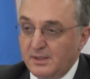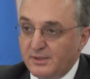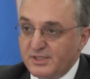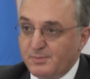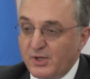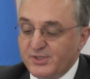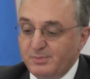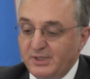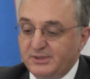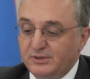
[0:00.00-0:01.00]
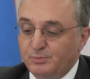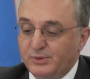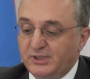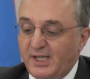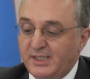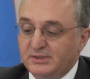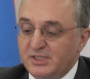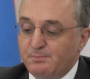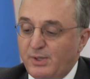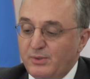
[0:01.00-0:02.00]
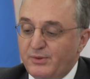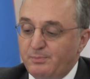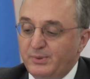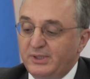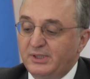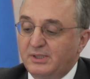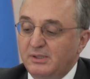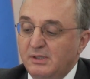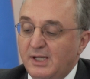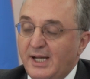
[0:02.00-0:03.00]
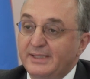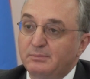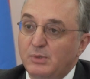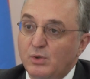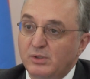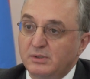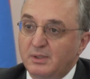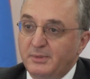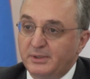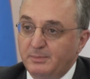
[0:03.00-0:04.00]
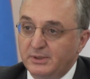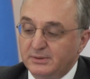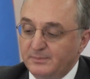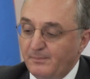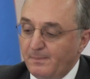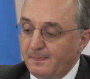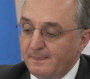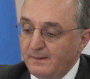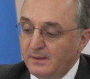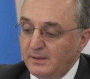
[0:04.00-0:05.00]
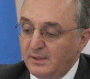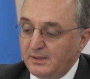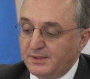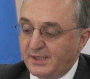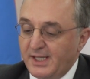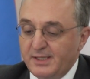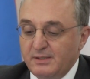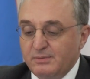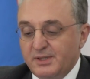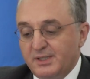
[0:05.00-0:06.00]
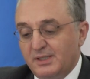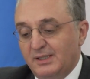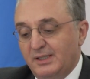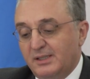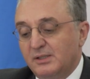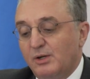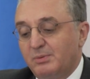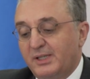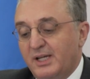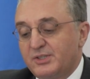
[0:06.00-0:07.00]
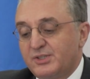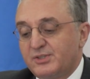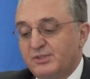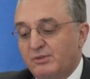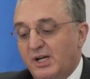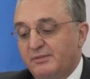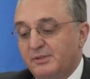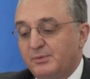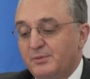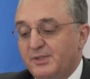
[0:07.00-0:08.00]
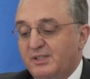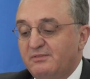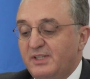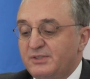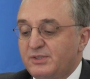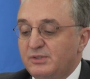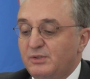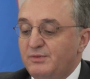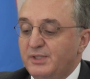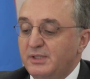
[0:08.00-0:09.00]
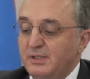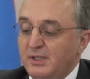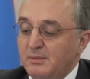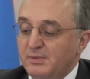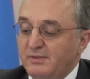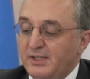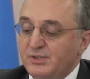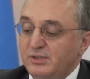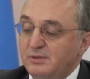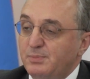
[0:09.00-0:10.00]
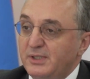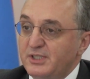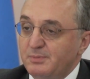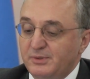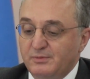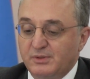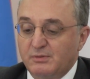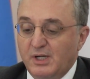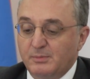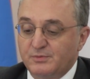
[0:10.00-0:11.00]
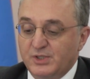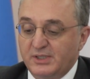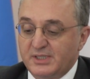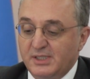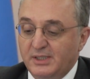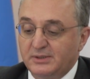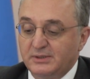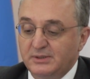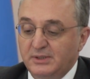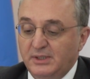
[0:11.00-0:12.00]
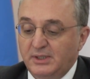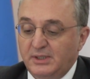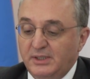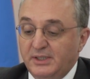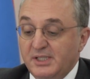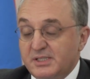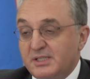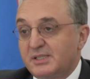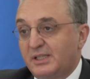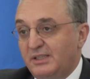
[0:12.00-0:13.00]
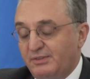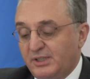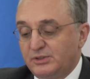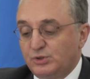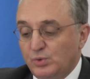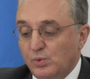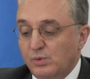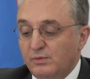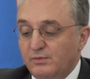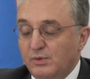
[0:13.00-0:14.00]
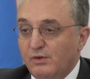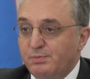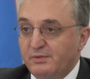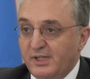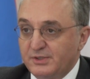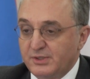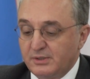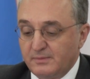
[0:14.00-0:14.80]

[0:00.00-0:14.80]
The responsibility to protect is both a political and a moral commitment. Together with the legal obligations deriving from the Convention of the Prevention and Punishment of the Crime of Genocide, it is a significant tool of prevention.